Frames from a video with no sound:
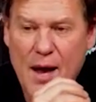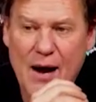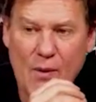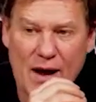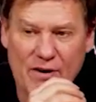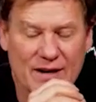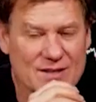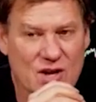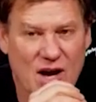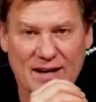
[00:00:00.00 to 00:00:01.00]
However,
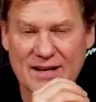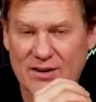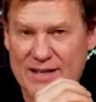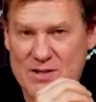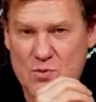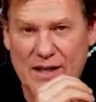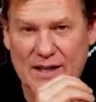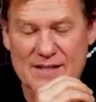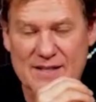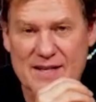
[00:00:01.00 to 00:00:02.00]
it's not nearly as well
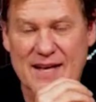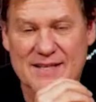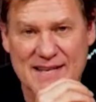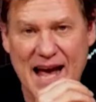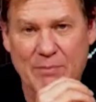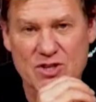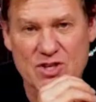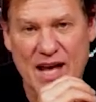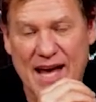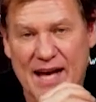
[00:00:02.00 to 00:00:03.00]
as
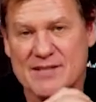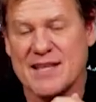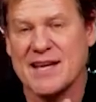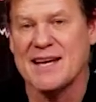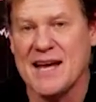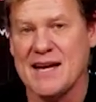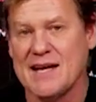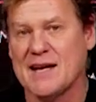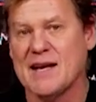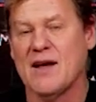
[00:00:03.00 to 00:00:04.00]
established as the
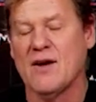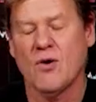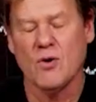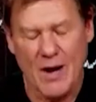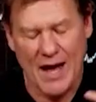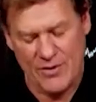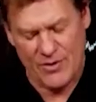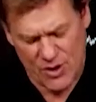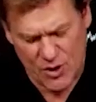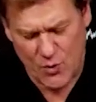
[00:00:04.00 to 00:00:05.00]
Canadian, or rather
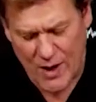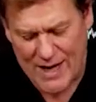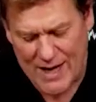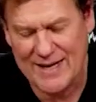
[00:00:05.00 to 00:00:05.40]
the U.S.